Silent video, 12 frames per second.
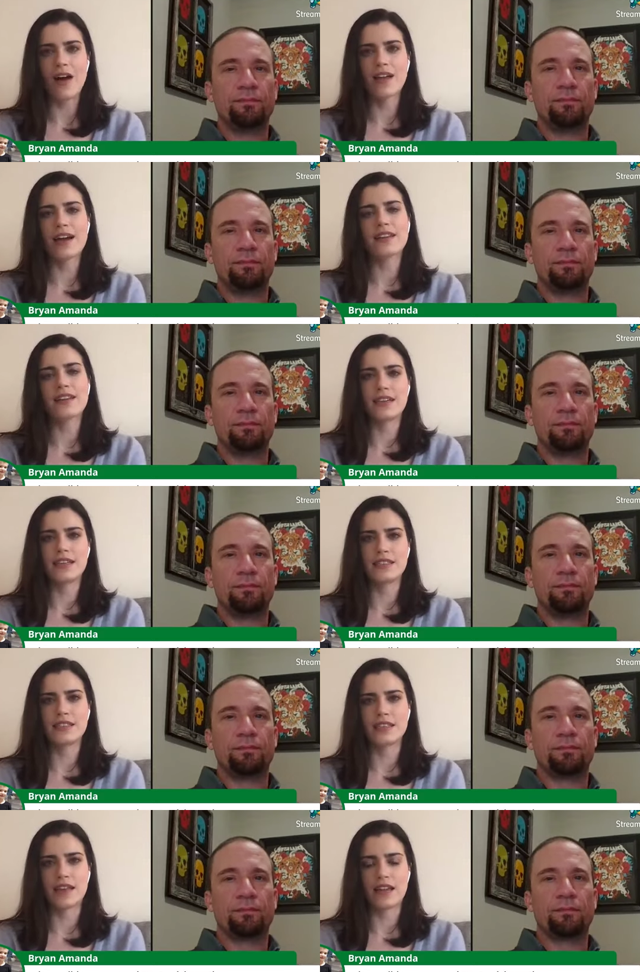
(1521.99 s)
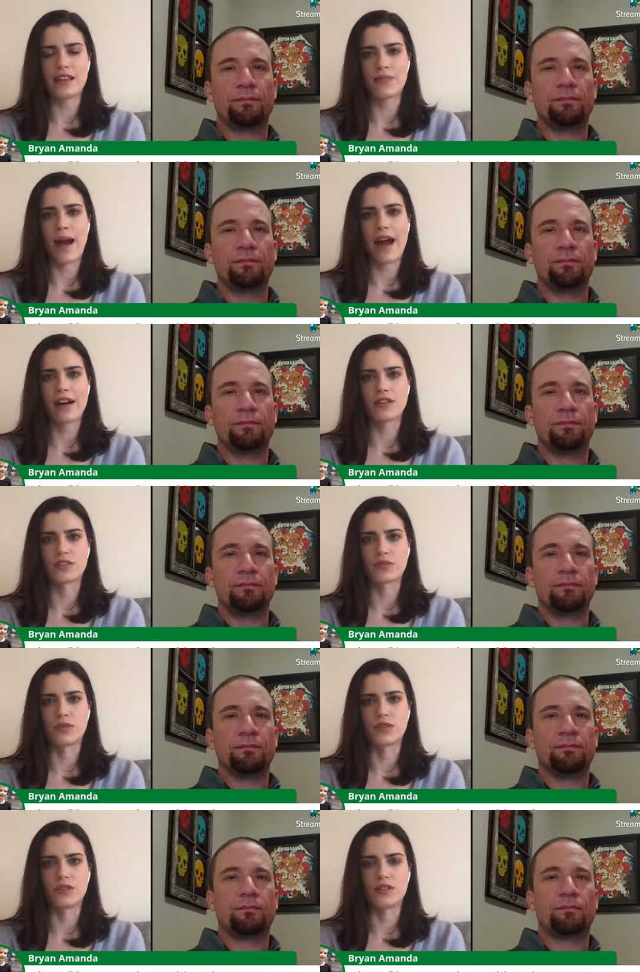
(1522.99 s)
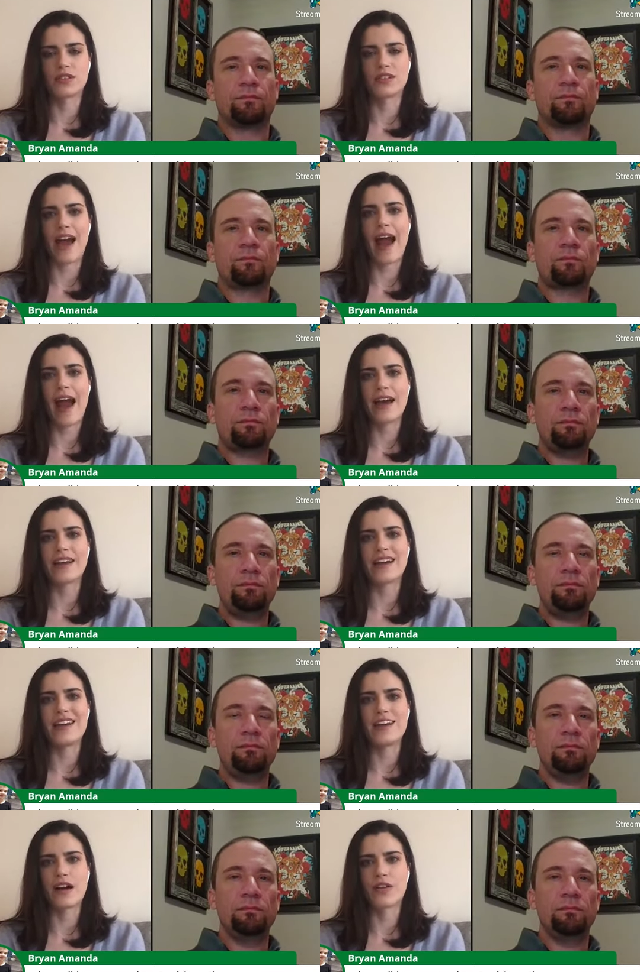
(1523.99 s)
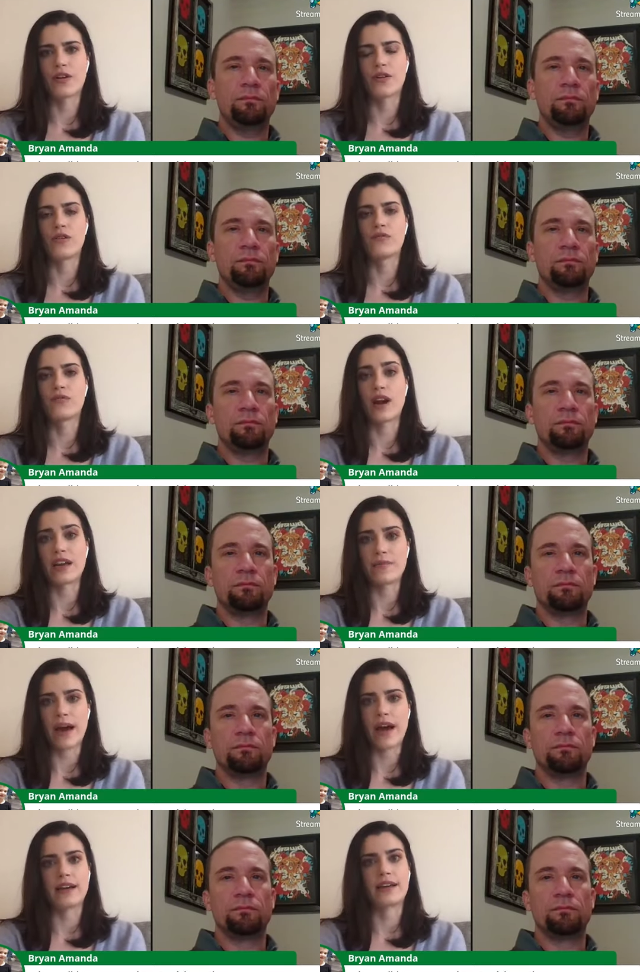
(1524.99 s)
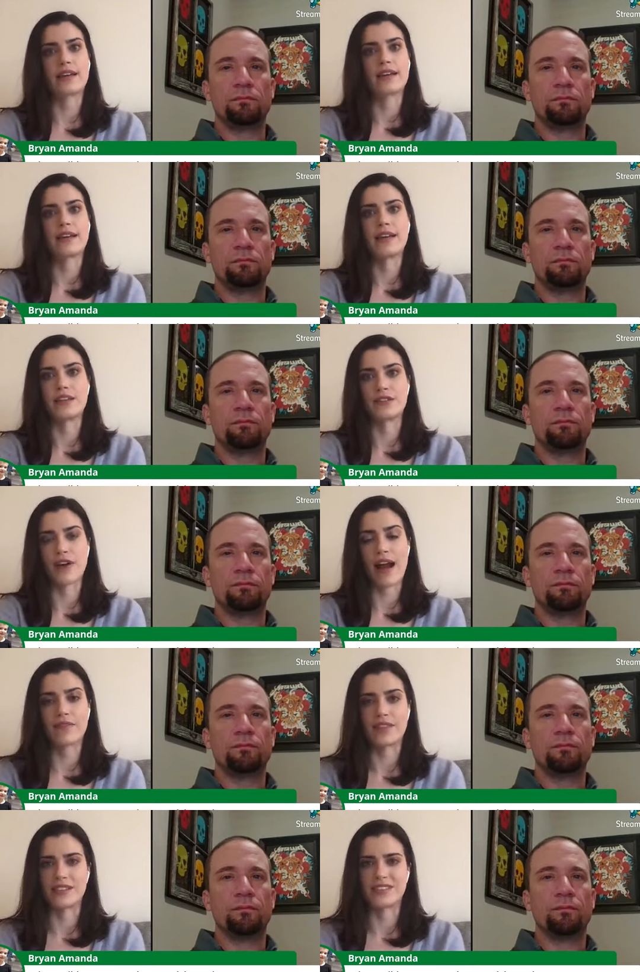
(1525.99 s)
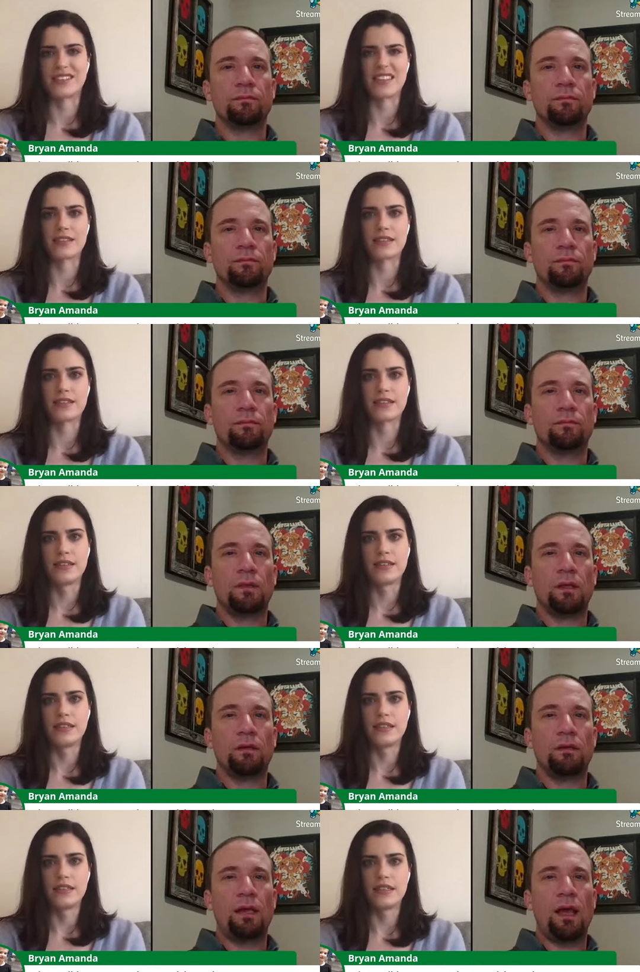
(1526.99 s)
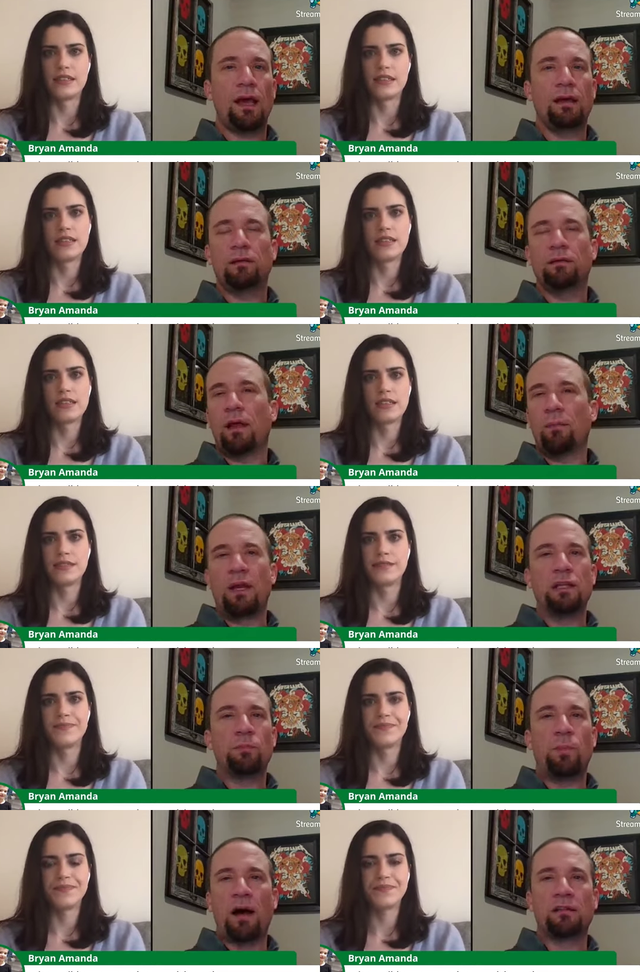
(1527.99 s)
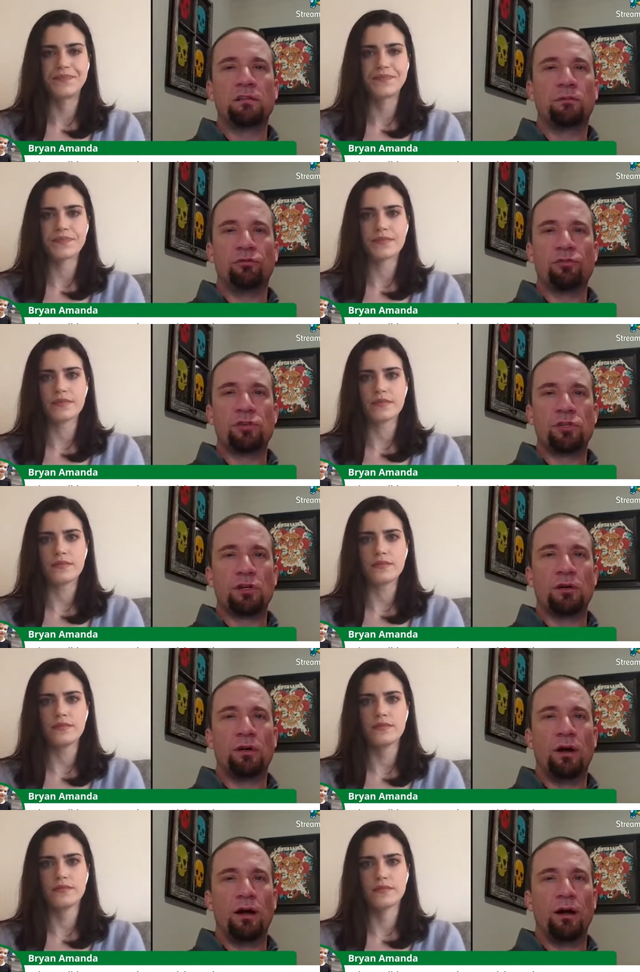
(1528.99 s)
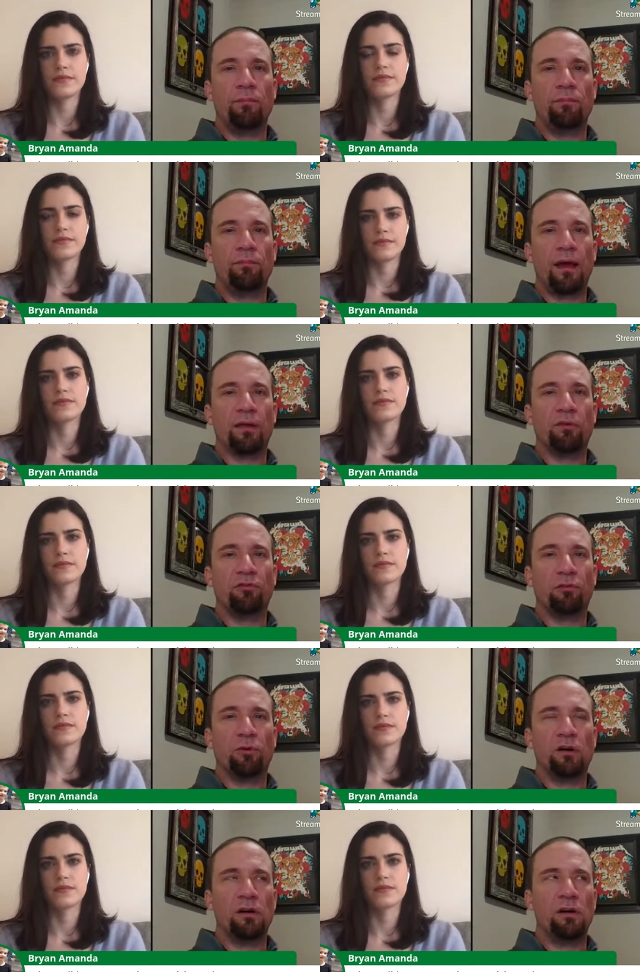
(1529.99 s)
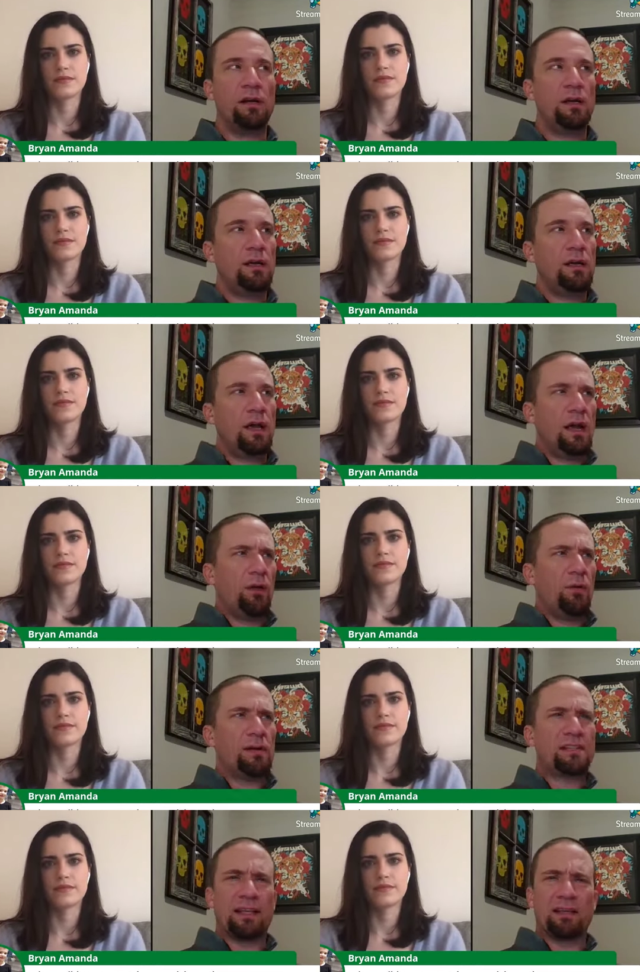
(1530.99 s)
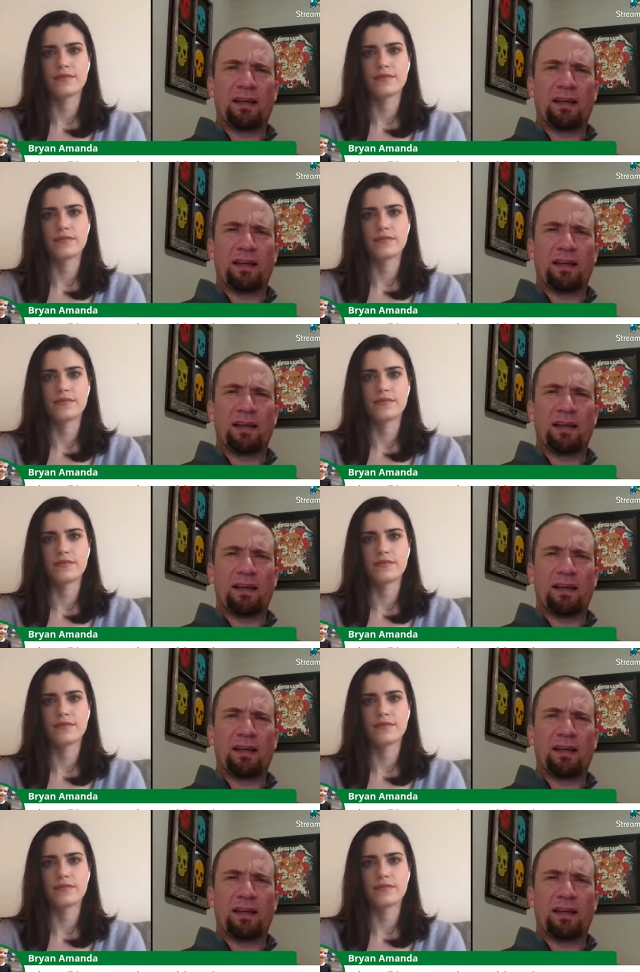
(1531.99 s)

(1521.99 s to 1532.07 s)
Speaker 1: likely is it that the Packers will look to add another running back in the draft this season?
Speaker 2: Yeah, I, I mean, it's possible for sure. Um, Matt LaFleur, I want to say at the